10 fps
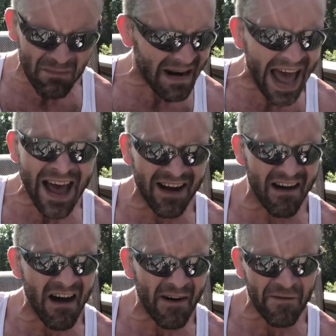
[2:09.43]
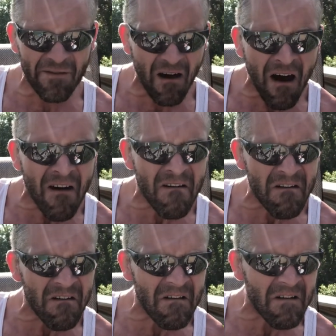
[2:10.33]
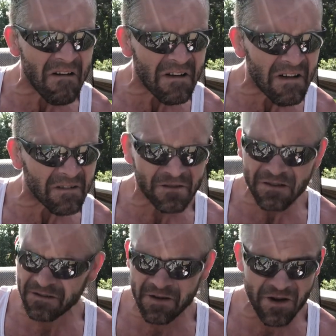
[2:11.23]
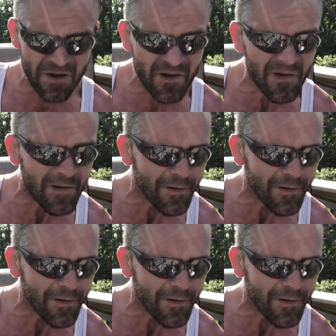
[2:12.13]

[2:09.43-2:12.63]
my black heart falls for you.